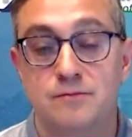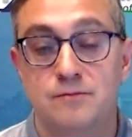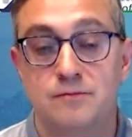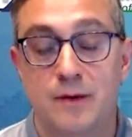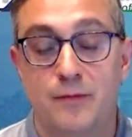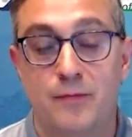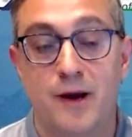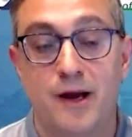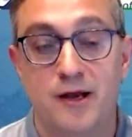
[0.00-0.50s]
a
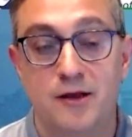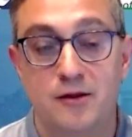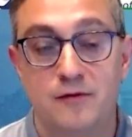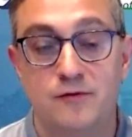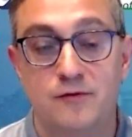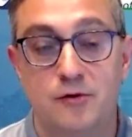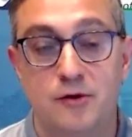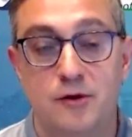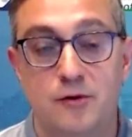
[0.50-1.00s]
bucket of
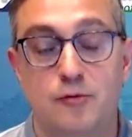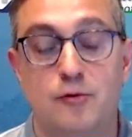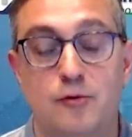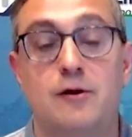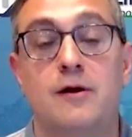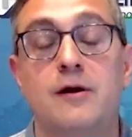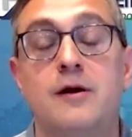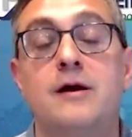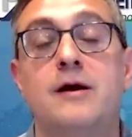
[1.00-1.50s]
dirty
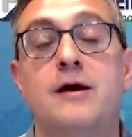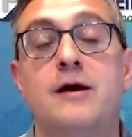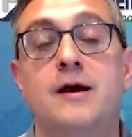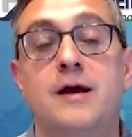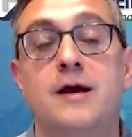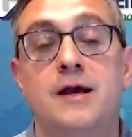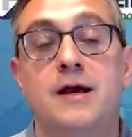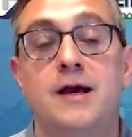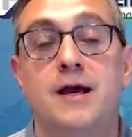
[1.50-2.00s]
water.
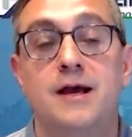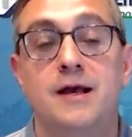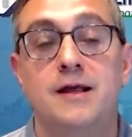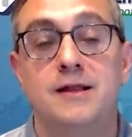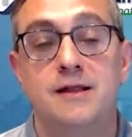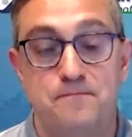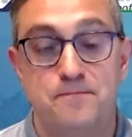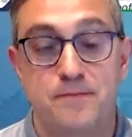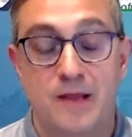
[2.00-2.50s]

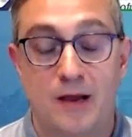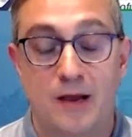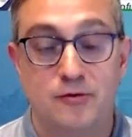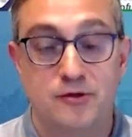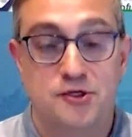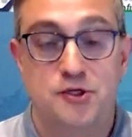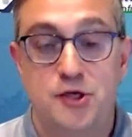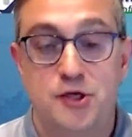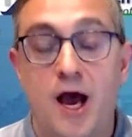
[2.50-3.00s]
And I was
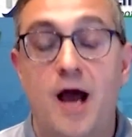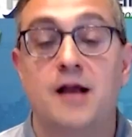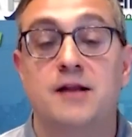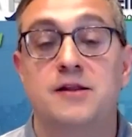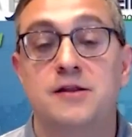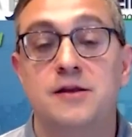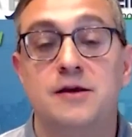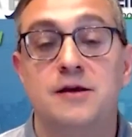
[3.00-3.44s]
shocked.